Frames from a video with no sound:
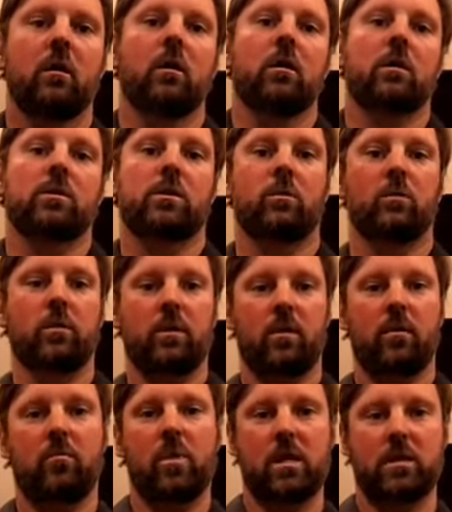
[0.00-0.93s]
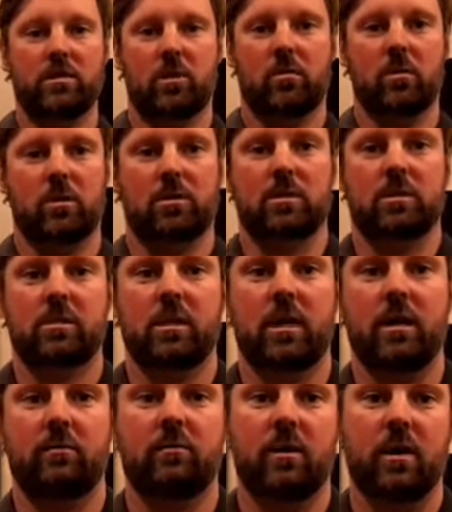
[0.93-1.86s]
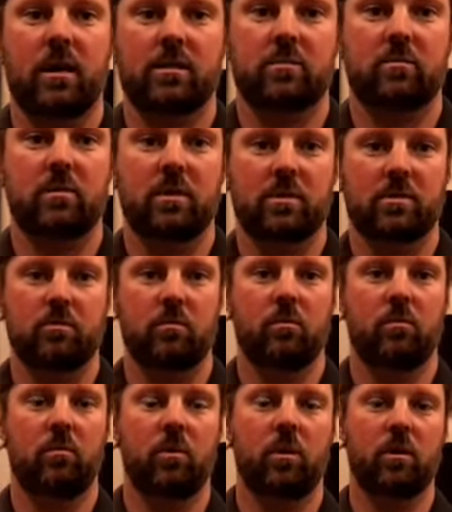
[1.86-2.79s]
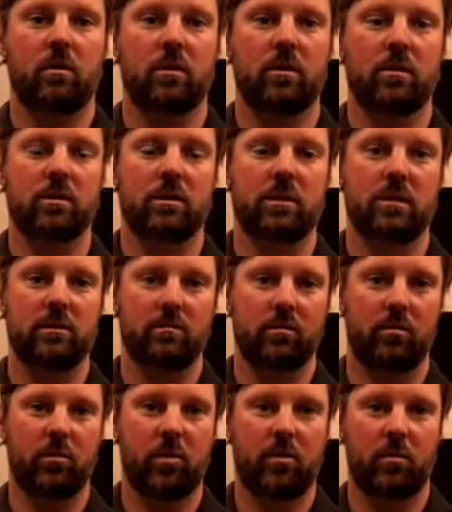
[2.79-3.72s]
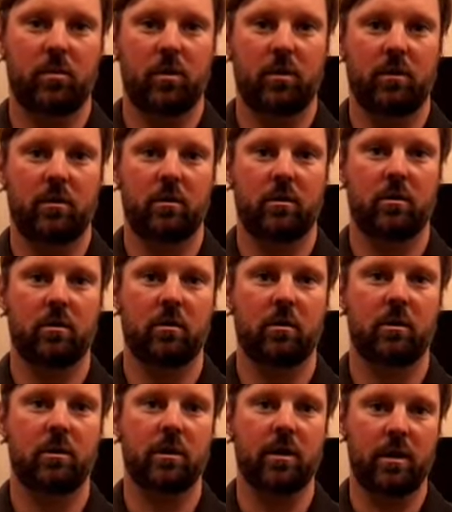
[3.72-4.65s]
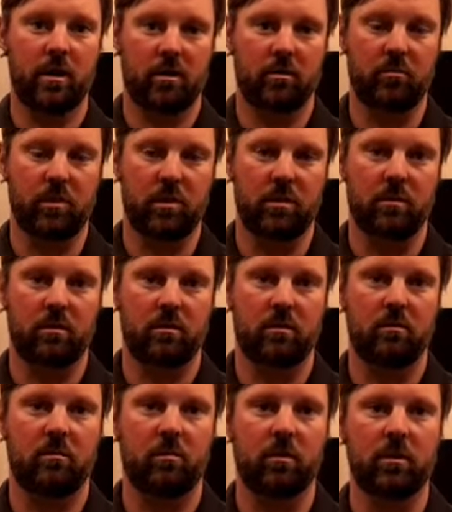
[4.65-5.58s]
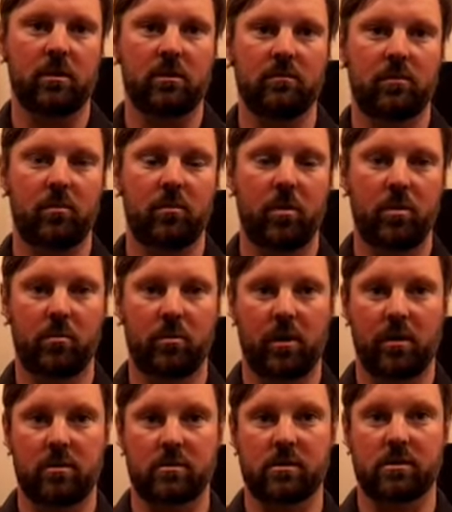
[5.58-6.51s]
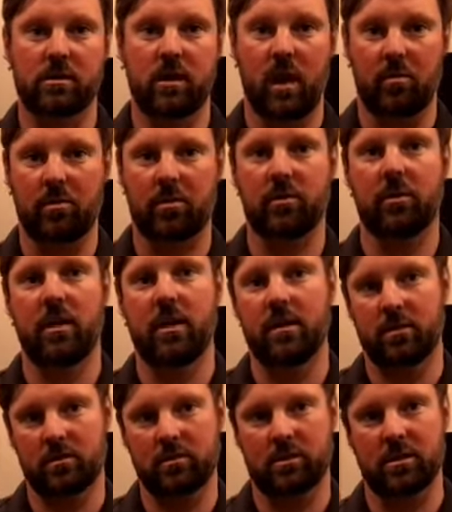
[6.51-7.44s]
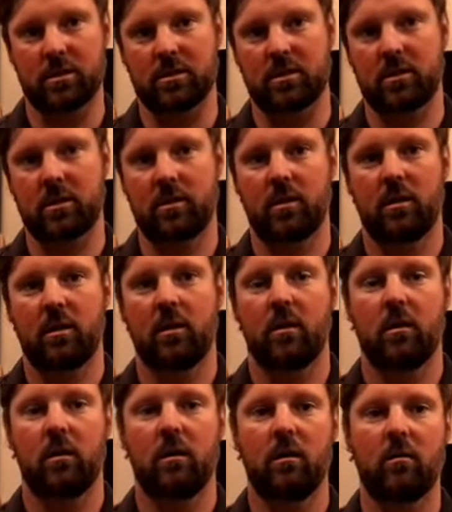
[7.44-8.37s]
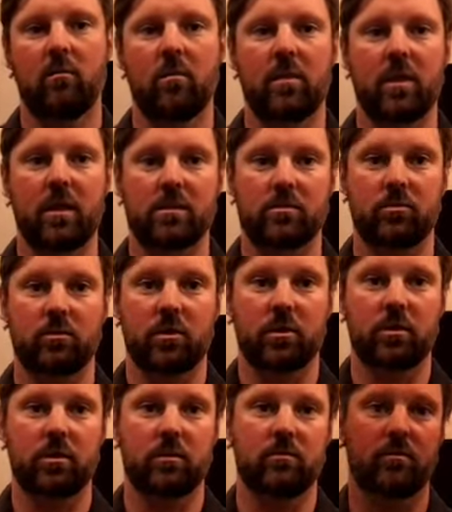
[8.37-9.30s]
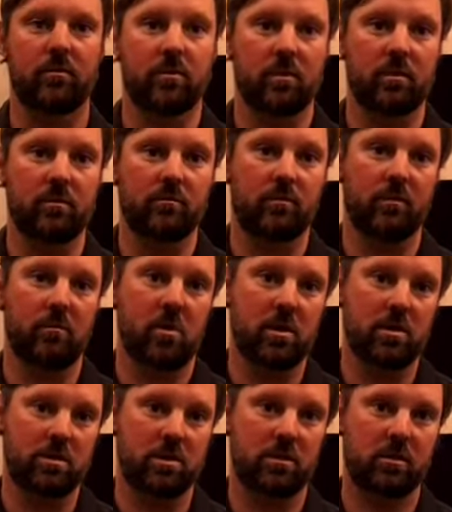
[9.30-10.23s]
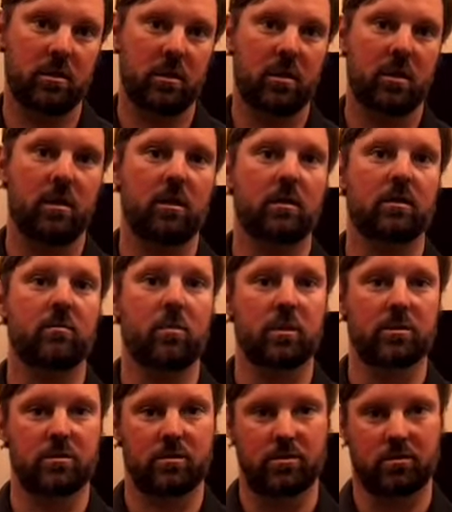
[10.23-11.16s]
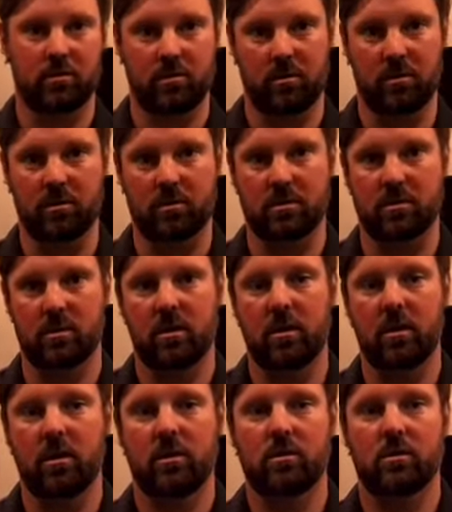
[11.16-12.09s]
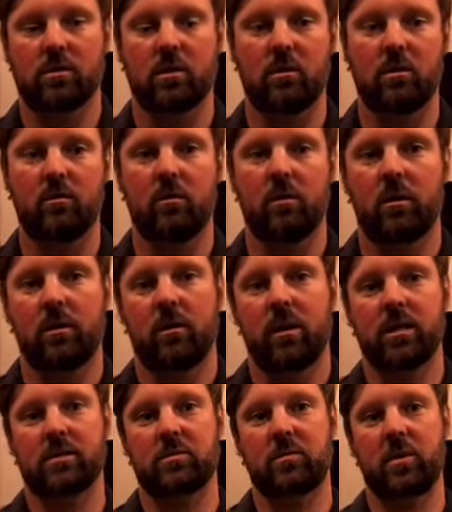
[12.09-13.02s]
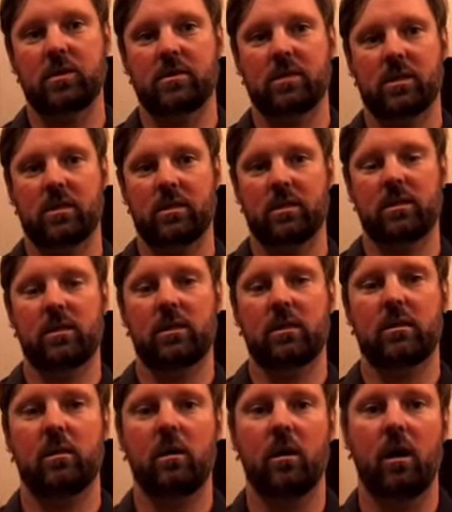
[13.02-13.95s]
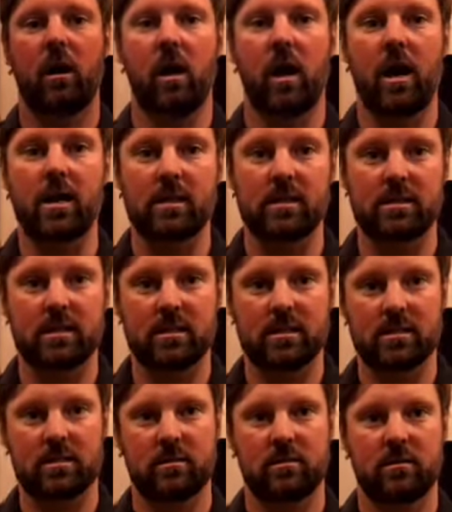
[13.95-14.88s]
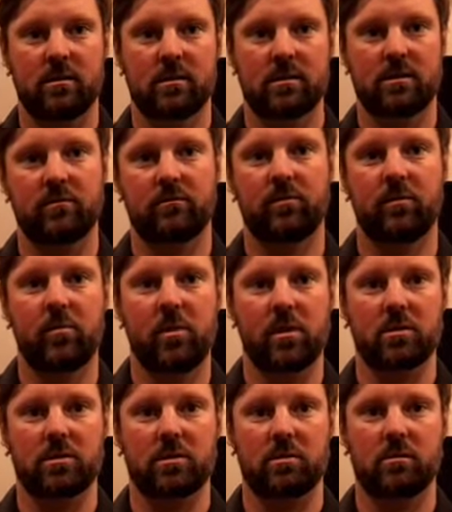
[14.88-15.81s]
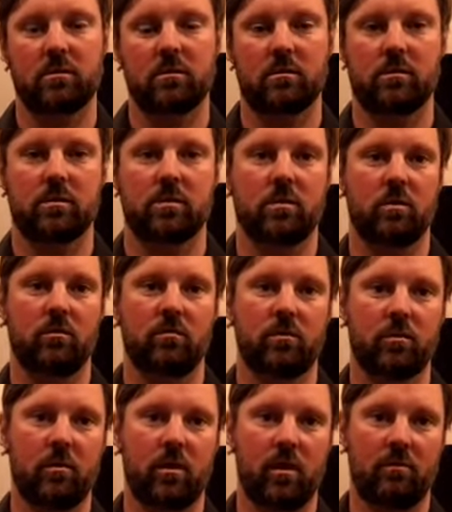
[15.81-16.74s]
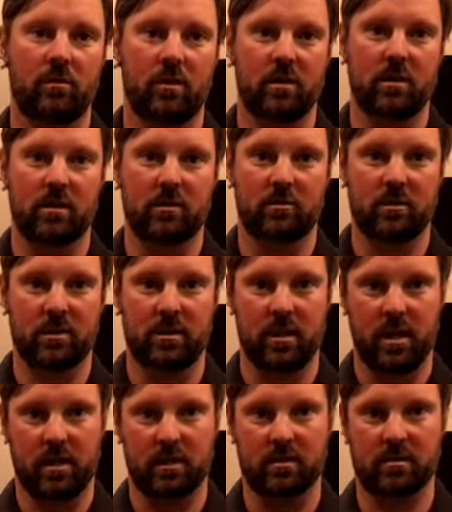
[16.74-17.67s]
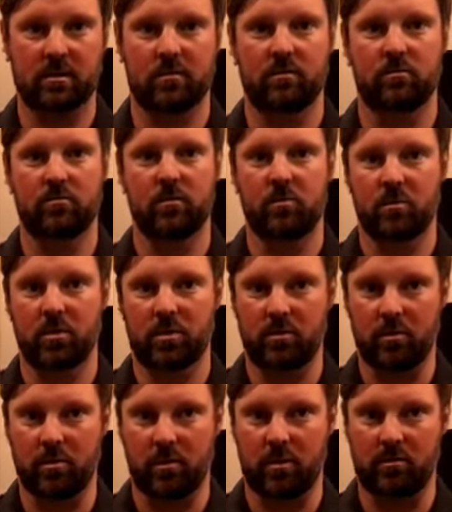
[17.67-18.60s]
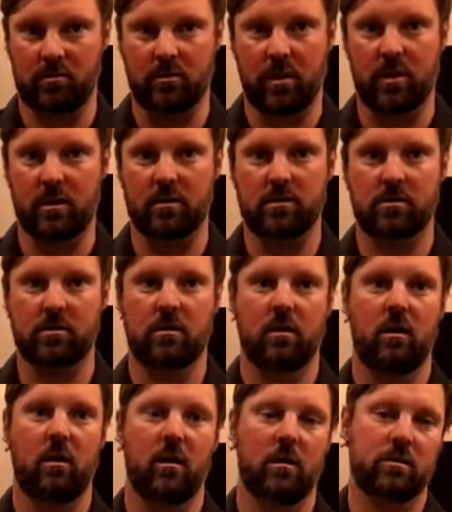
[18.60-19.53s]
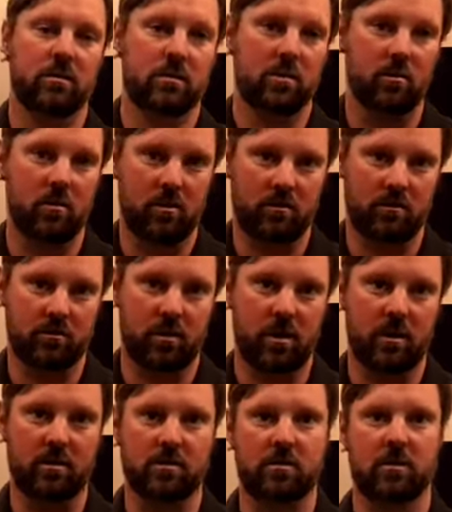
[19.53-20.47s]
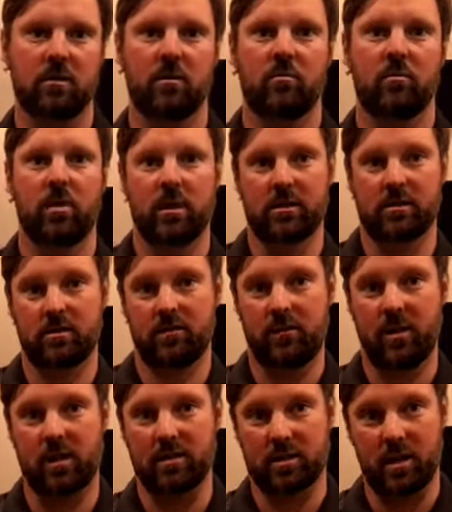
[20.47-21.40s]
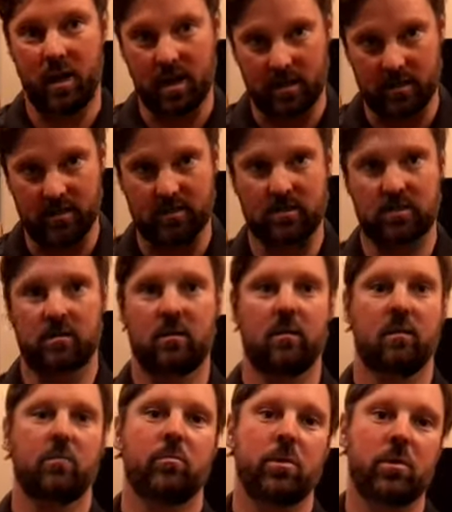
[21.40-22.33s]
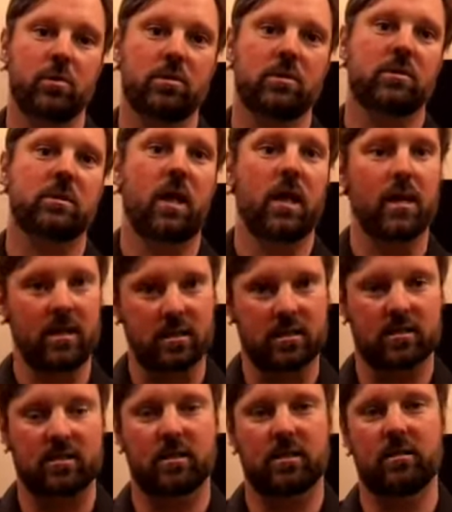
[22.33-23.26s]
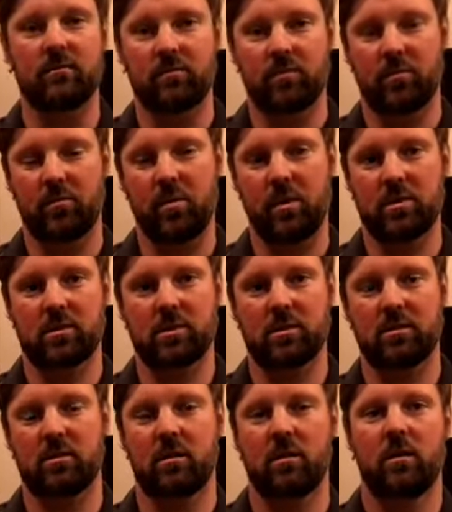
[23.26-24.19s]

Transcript: So one of the major questions that everyone asks me is, well, is Evil Bone Water going to help me? Well, Evil Bone Water is a topical analgesic that's really good for inflammation and muscle soreness. So that's basically itises is inflammation. So if you have anything with an itis, rheumatoid arthritis, osteoarthritis, plantar fasciitis, bursitis, inflammation,